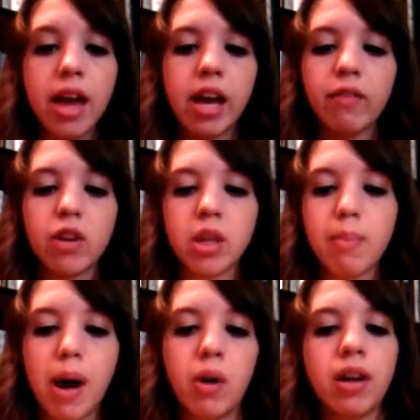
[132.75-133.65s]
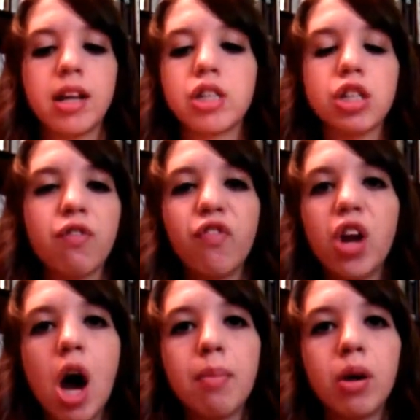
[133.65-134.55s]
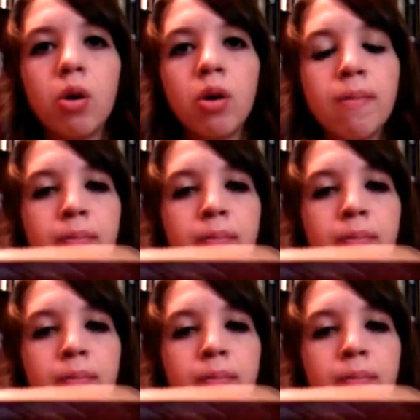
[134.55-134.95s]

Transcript: Everything about it is just phenomenal.